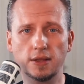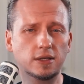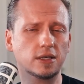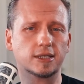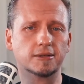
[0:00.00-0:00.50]

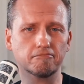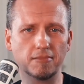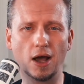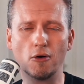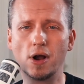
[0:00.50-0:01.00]
This is
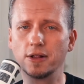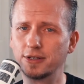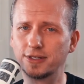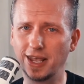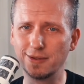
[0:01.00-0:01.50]
how our
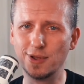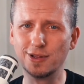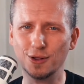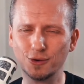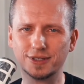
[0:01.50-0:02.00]

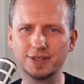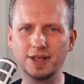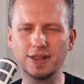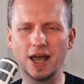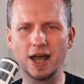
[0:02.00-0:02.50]
understatement
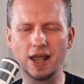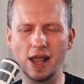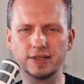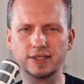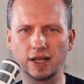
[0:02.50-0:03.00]
looks in the high-end